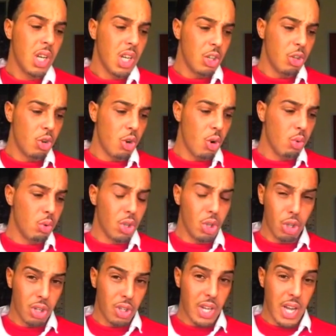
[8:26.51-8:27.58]
you know, the
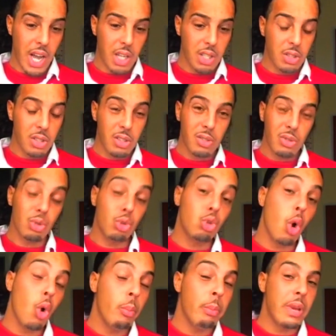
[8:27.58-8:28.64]
good guys. Just
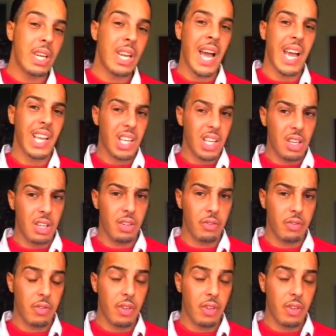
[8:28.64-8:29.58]
don't be naive.